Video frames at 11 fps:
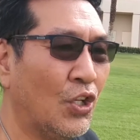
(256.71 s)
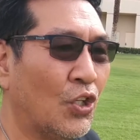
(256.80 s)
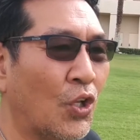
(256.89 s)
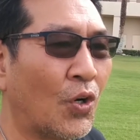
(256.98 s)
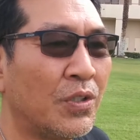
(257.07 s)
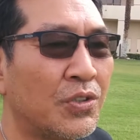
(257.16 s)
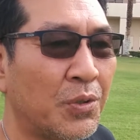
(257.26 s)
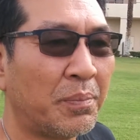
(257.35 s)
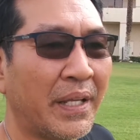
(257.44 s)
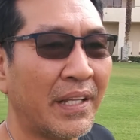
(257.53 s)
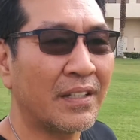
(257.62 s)
learn to
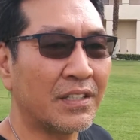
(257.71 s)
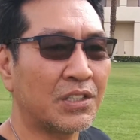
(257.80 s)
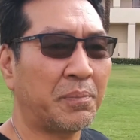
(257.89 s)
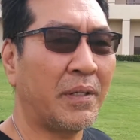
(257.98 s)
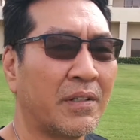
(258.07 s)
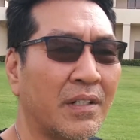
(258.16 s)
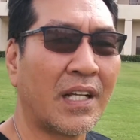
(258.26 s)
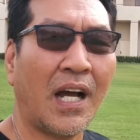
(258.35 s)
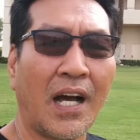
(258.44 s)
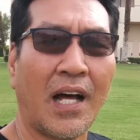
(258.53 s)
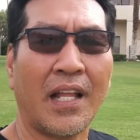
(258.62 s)
be in the spirit of
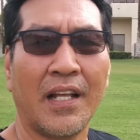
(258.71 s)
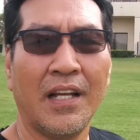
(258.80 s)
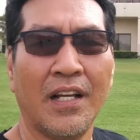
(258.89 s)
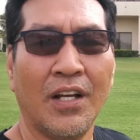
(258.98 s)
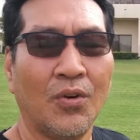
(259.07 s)
God